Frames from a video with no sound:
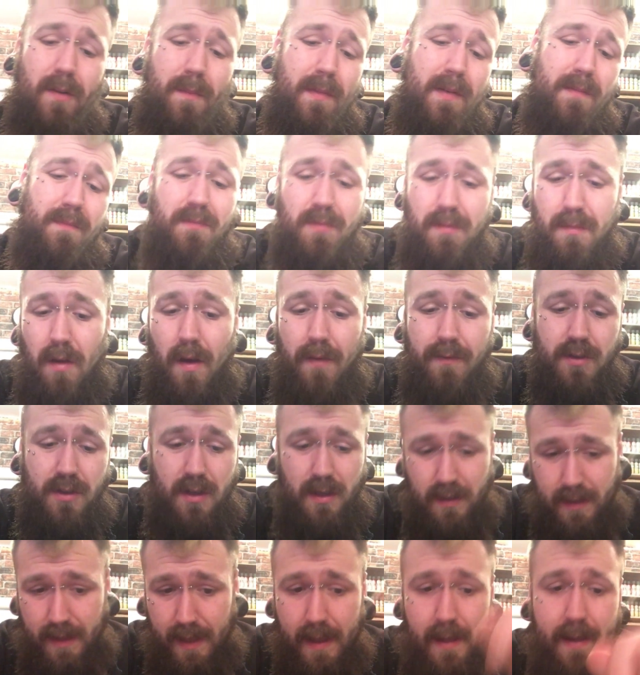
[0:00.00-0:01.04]
from
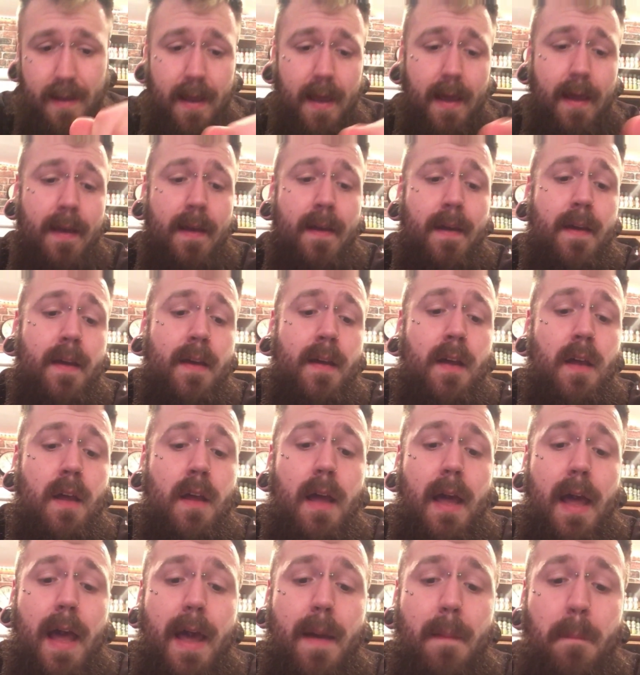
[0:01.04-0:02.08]
obviously that, yeah.
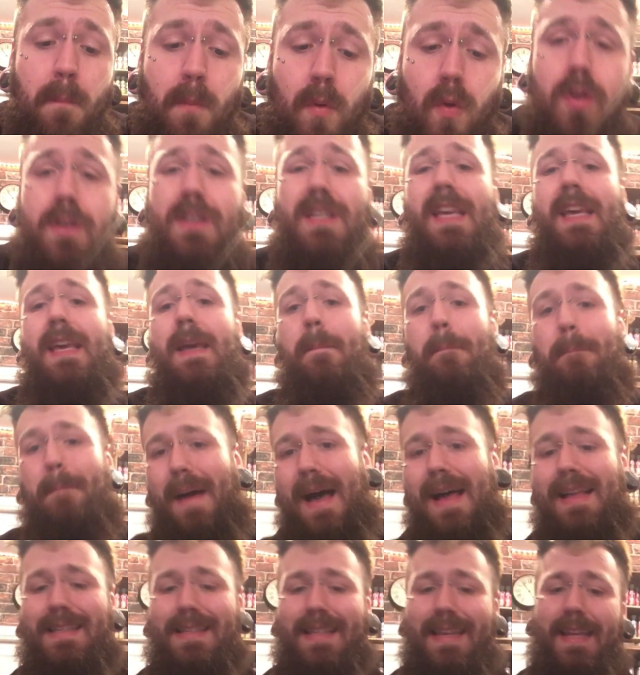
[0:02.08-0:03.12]

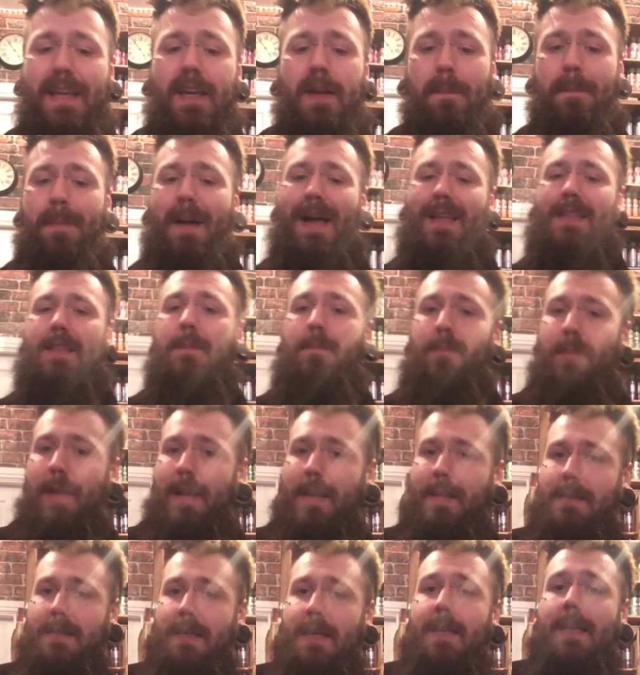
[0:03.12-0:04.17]
Multi-battery
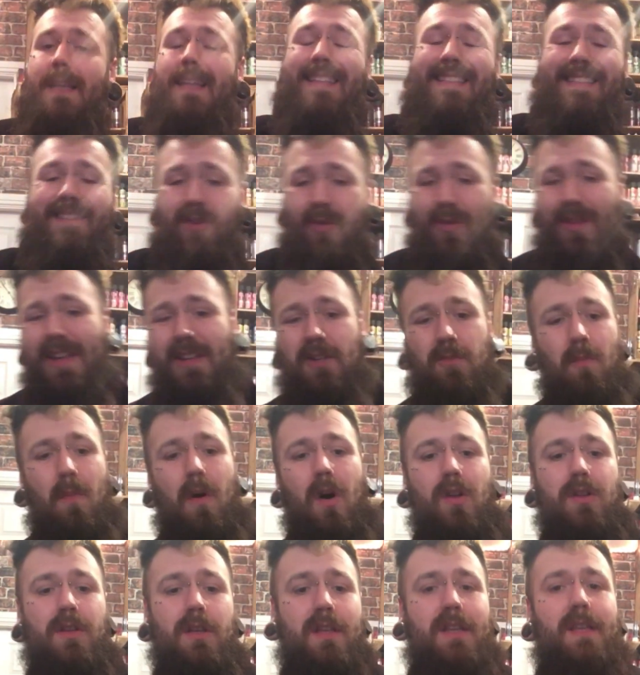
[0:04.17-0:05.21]
compatibility. So this
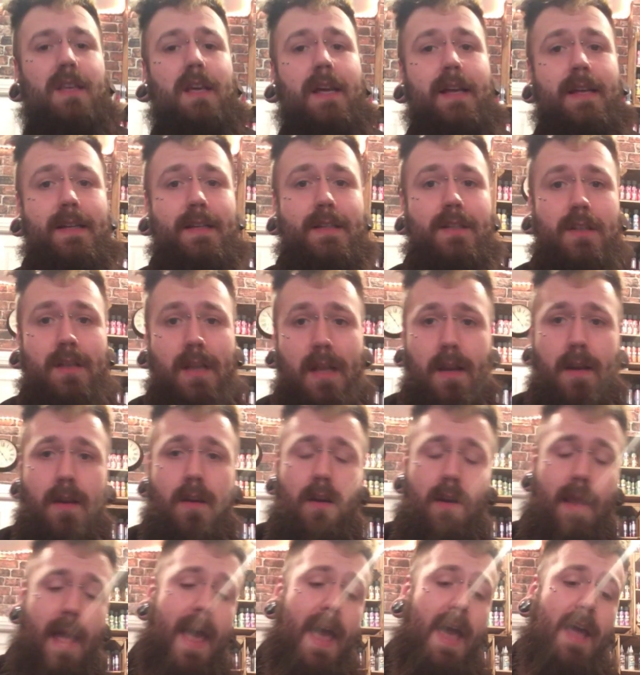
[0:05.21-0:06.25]
mod is
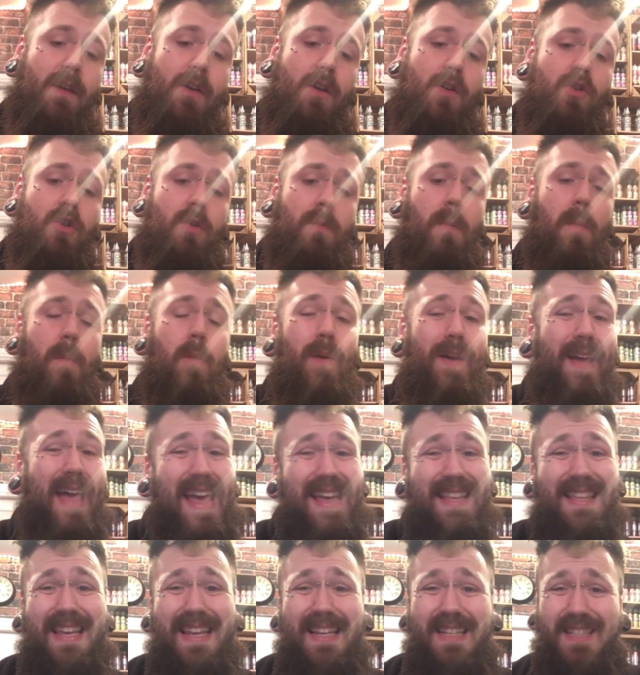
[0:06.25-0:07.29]
usable with
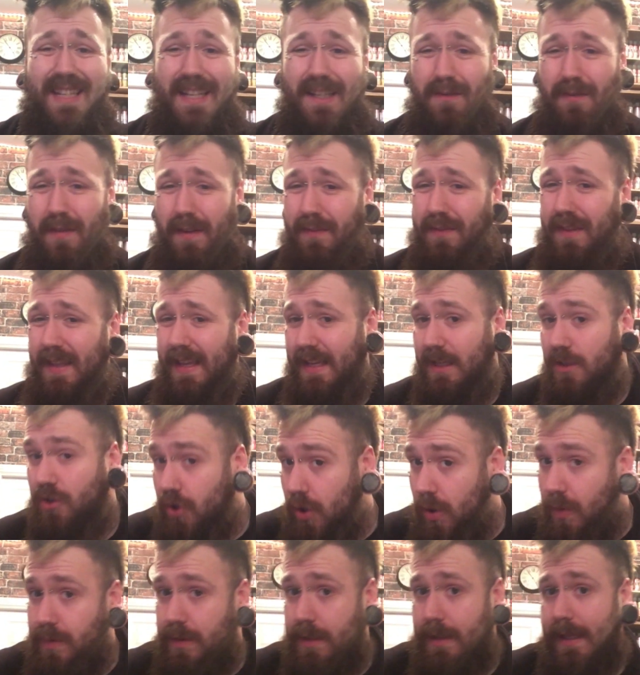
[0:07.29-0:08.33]
18650s
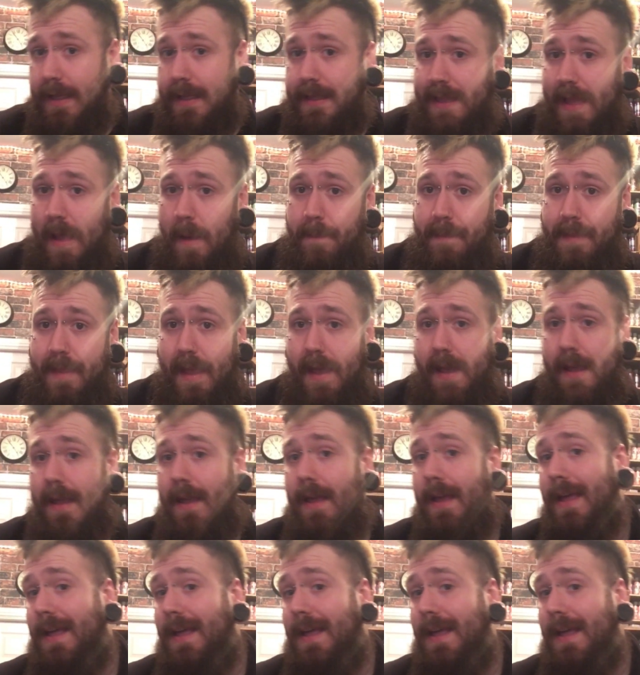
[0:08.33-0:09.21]
using the adapter,